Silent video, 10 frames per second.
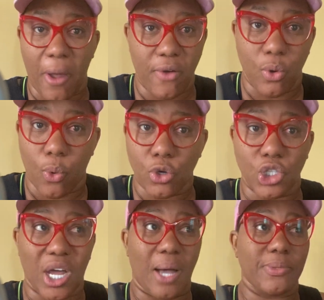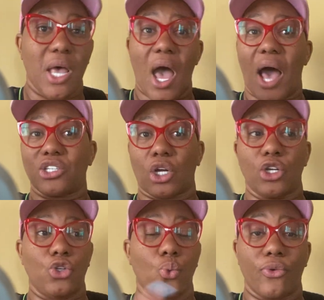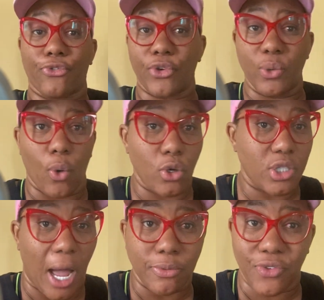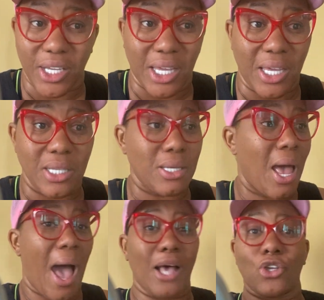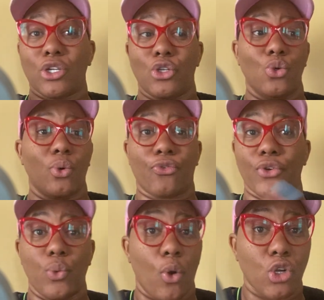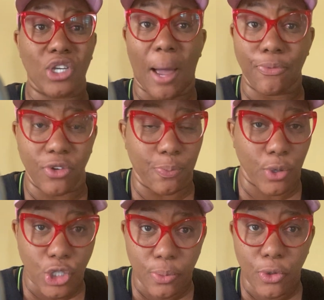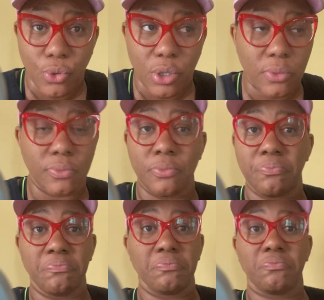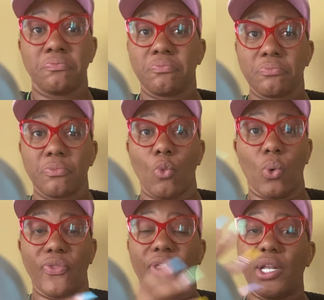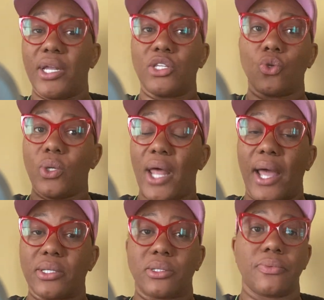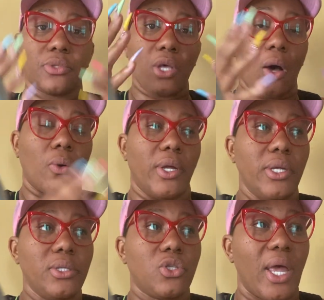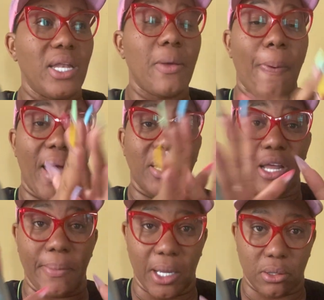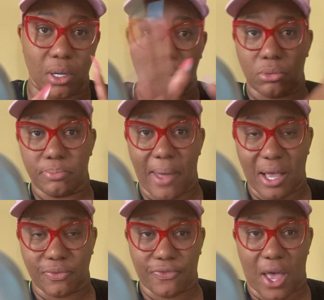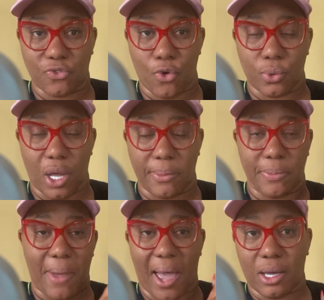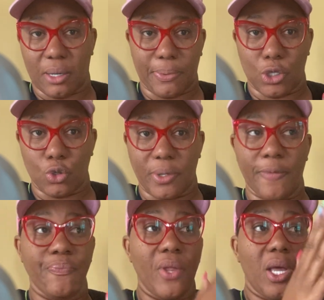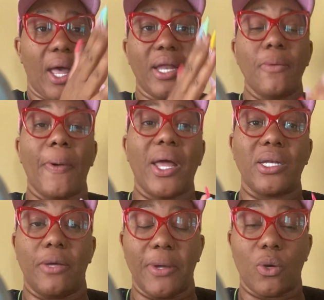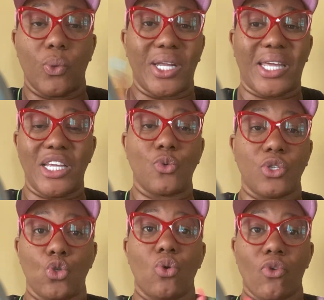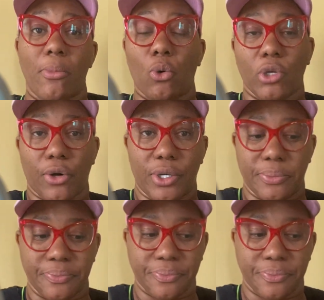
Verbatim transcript: parent workshops. I started doing free workshops for the kids. I started doing free workshops for principals. One thing led to a next. So in, in the pandemic, so back fast forward, I mean back up a little bit. In the pandemic, when the kids was doing remote learning,